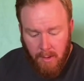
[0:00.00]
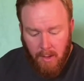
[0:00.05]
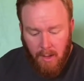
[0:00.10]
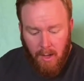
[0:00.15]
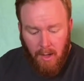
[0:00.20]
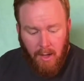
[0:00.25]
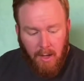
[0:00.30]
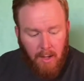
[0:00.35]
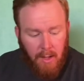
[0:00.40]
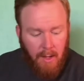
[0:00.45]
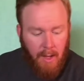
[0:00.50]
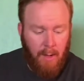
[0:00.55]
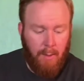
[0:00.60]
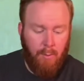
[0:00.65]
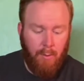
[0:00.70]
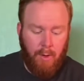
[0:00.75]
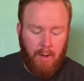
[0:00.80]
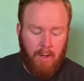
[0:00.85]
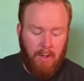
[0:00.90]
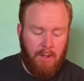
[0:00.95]

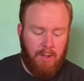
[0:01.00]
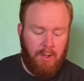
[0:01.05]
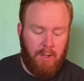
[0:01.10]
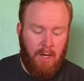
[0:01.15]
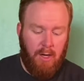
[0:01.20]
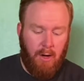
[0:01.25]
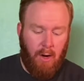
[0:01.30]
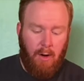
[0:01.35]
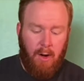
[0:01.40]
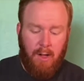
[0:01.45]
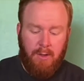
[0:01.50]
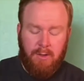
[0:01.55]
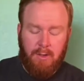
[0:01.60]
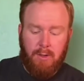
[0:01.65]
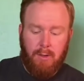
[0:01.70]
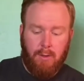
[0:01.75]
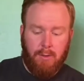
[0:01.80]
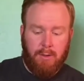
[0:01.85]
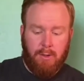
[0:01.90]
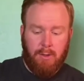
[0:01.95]
and we're going to shake our algae
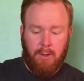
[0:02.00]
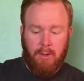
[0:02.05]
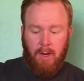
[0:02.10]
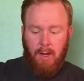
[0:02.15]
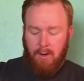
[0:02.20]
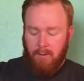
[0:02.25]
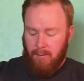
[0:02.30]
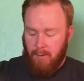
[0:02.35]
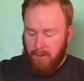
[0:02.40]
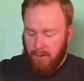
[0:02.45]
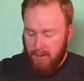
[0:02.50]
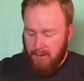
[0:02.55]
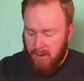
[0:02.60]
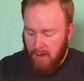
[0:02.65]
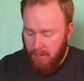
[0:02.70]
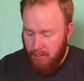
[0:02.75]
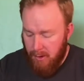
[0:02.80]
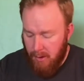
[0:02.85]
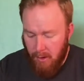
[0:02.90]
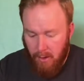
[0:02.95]
culture and fill this
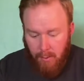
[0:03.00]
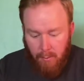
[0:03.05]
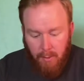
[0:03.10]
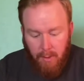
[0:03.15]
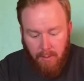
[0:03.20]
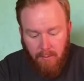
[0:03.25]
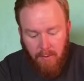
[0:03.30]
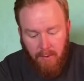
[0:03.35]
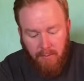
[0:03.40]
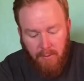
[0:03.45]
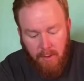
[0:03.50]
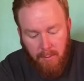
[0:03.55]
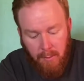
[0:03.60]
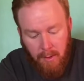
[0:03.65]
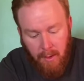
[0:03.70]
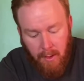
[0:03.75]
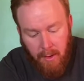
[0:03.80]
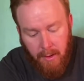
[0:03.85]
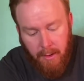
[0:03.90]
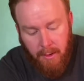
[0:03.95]
up here with 50
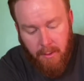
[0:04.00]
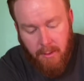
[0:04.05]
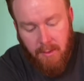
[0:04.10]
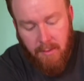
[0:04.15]
milliliters of